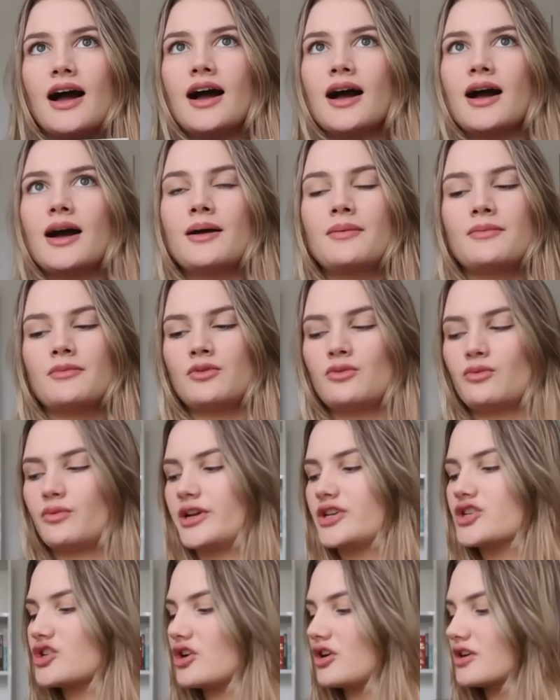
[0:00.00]
um
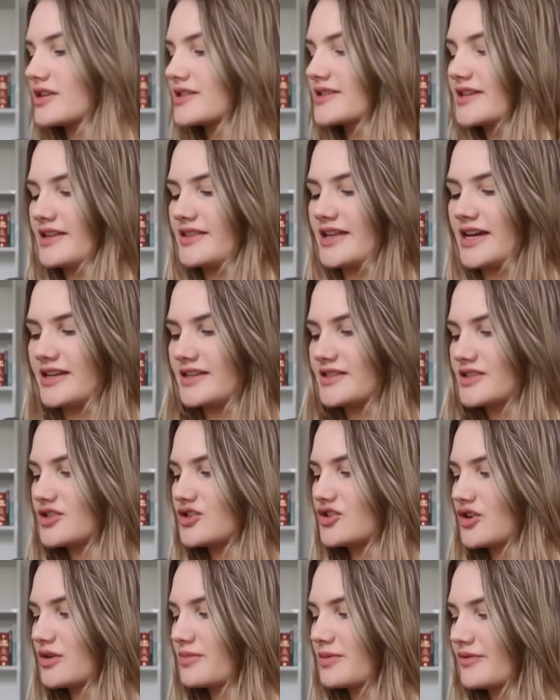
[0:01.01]
which honestly that is
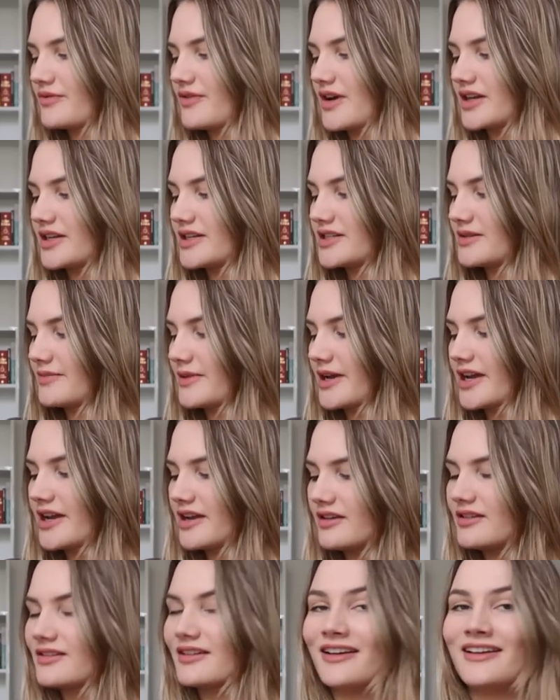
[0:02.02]
super funny to me